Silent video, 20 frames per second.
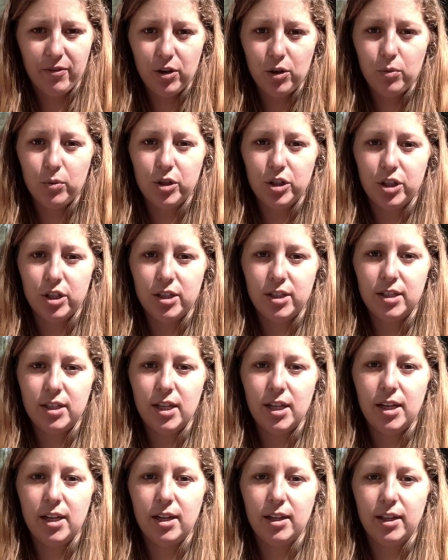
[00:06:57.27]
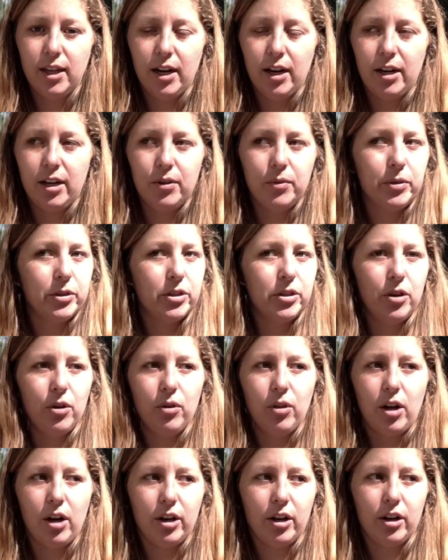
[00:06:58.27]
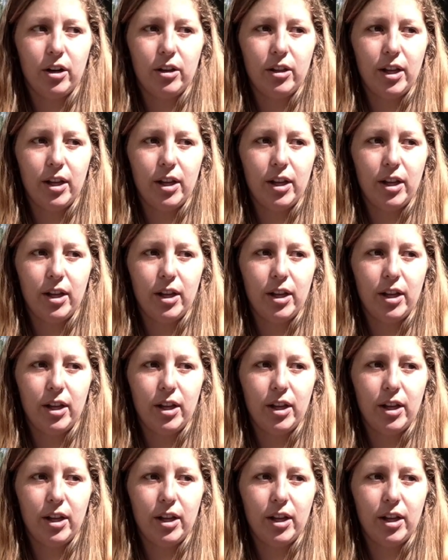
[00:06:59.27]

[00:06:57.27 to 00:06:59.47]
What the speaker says: food was just sitting there and it was no longer